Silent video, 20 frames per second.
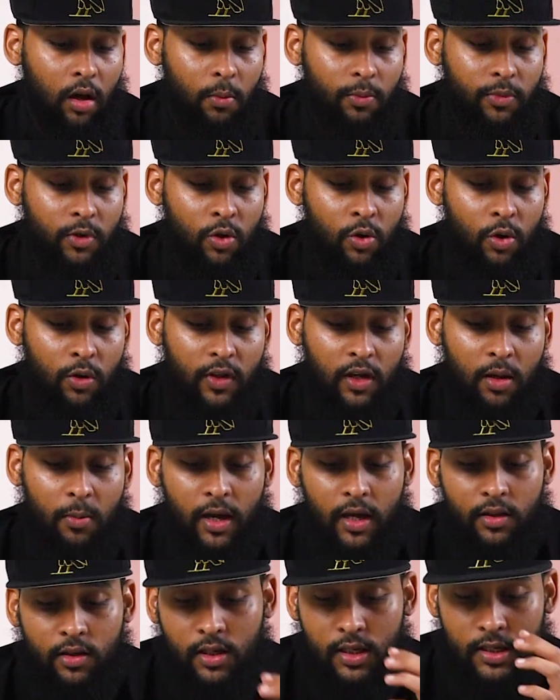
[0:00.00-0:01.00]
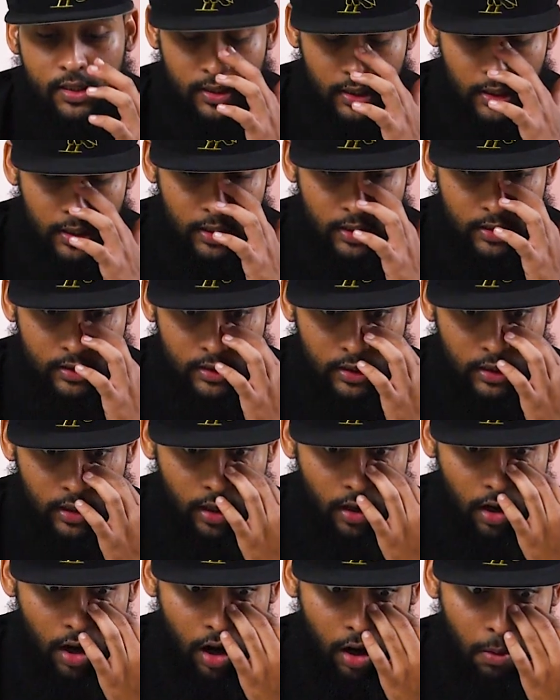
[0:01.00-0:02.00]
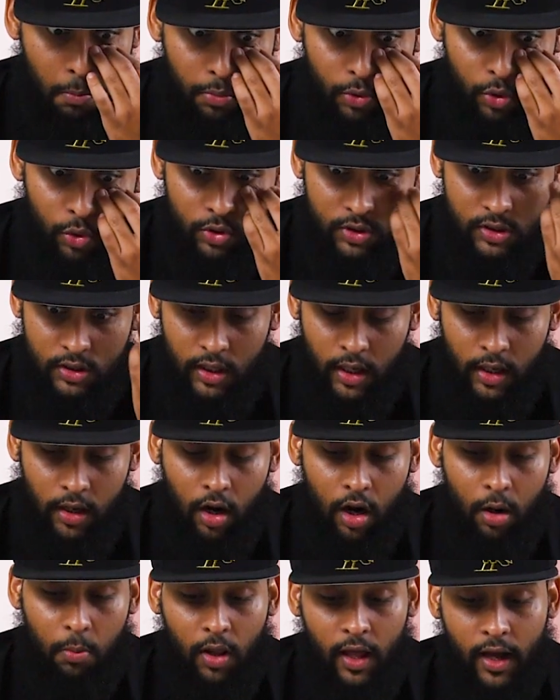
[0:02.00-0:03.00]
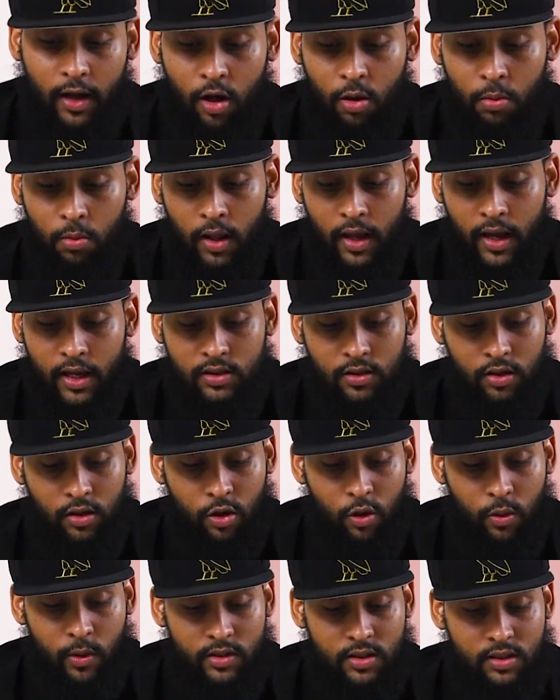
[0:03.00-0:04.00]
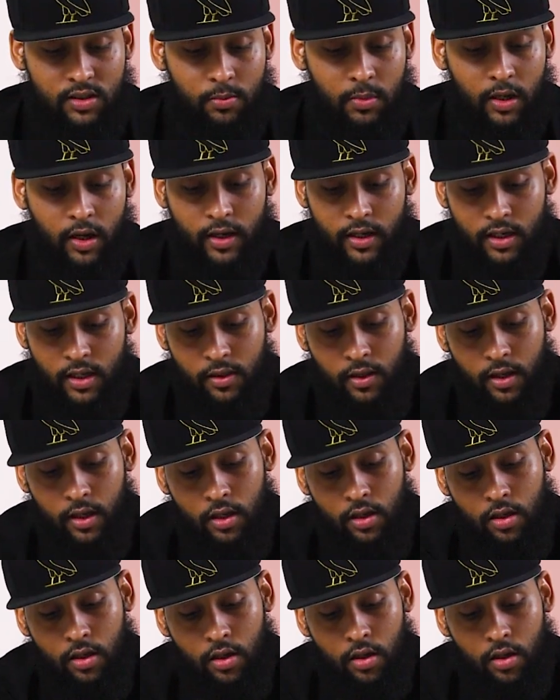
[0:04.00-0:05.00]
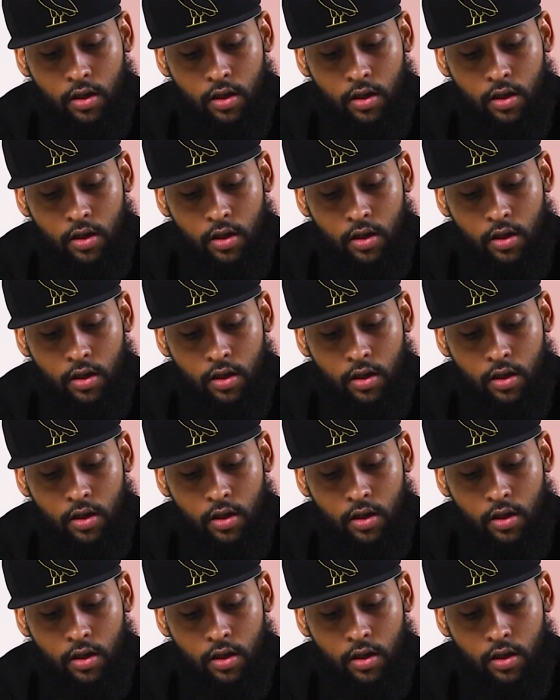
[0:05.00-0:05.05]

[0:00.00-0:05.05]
The cool thing about these is they are Boost and they are black on black, so they go with just about anything.